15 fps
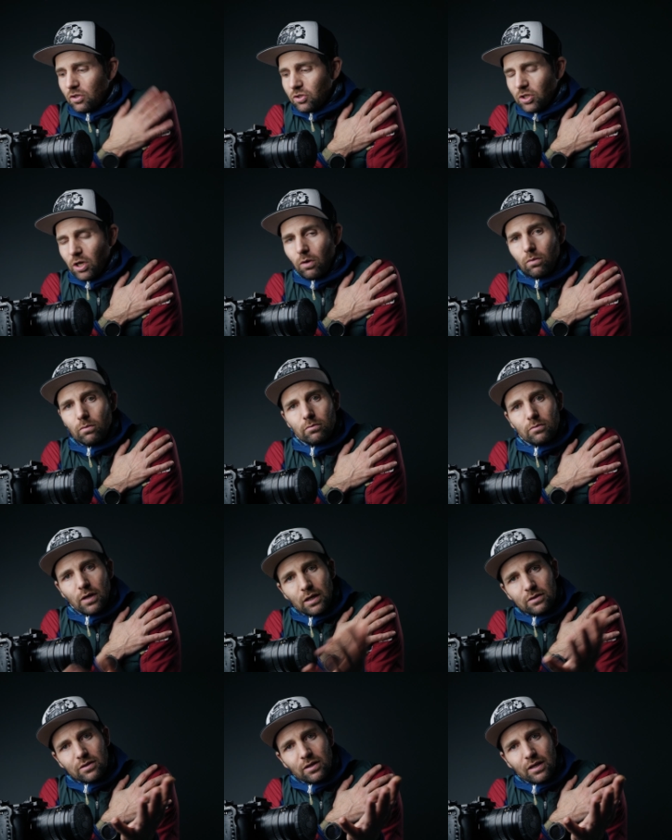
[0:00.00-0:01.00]
So
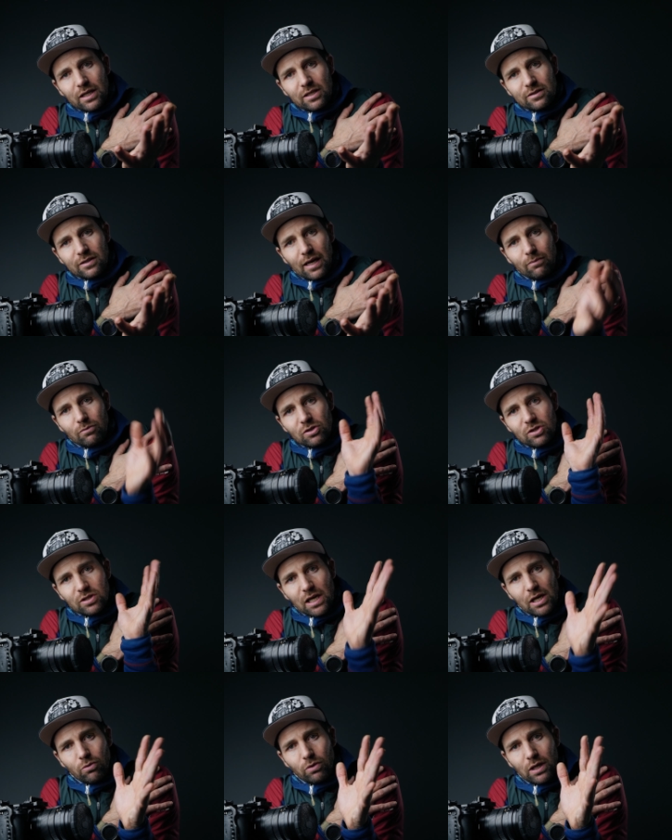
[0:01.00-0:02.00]
until next time,
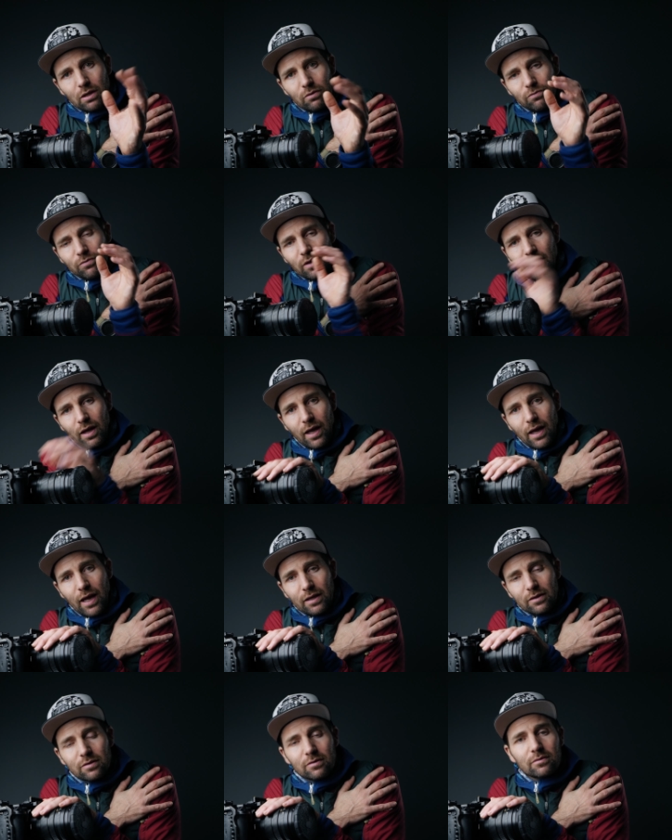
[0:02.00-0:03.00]
stay creative
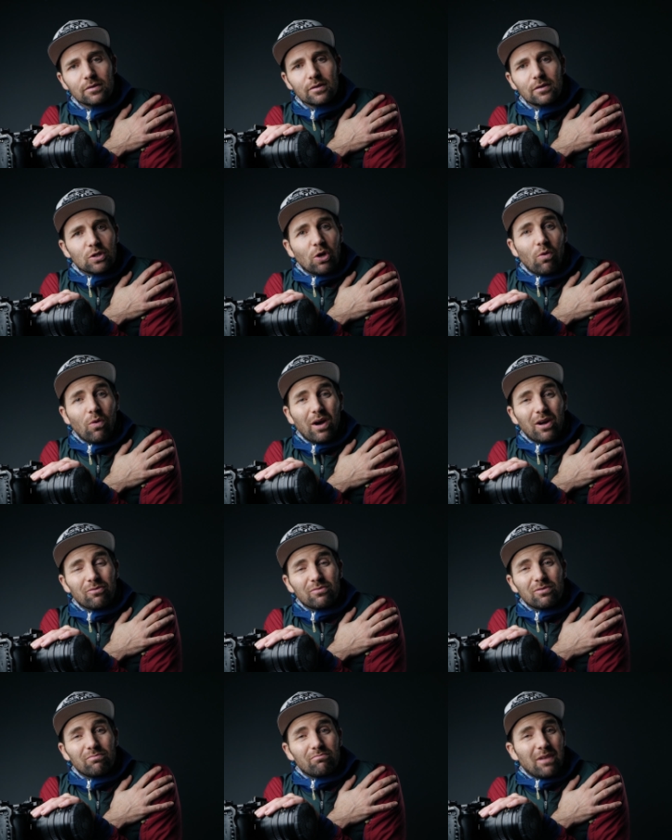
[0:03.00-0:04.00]
and go out
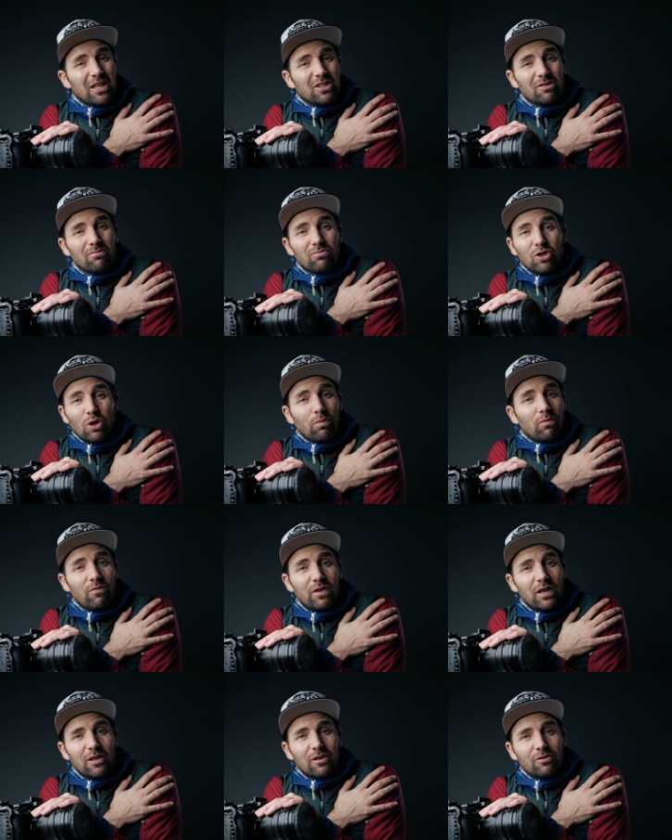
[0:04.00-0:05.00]
and make some dope
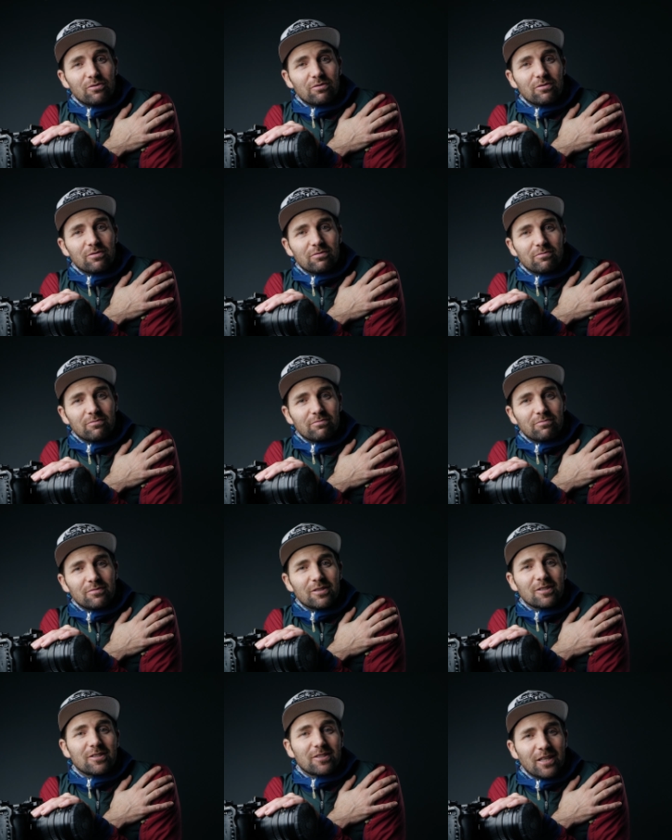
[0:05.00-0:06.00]
videos.
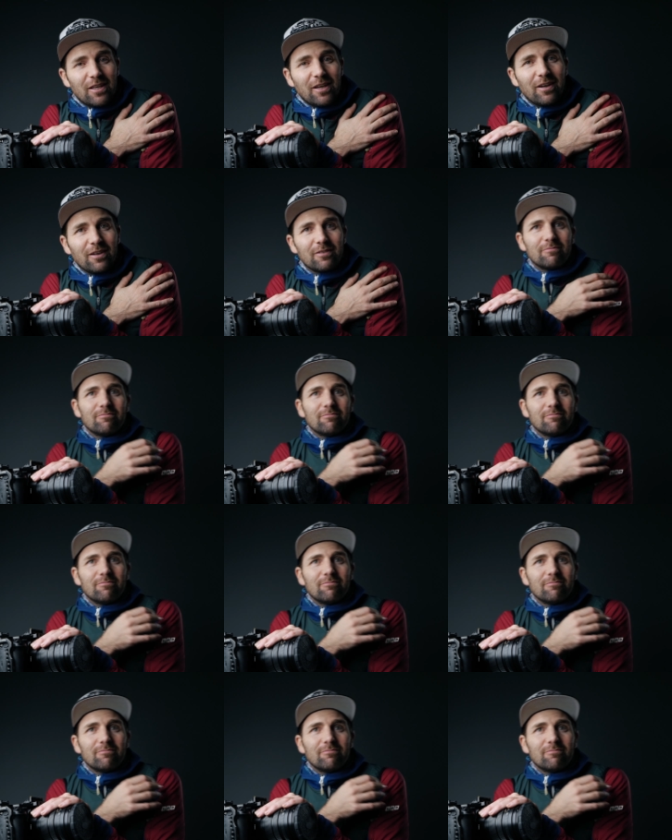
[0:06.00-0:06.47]
See ya.